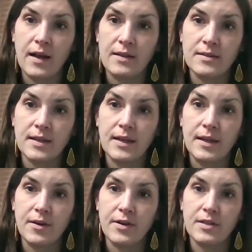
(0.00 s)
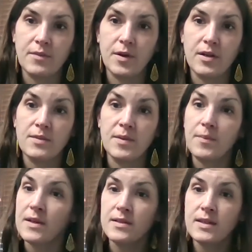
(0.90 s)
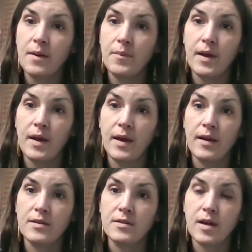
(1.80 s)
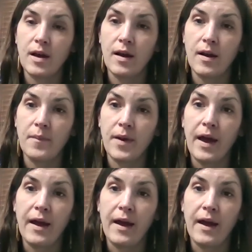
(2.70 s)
on site here at WRTP Big Step and um,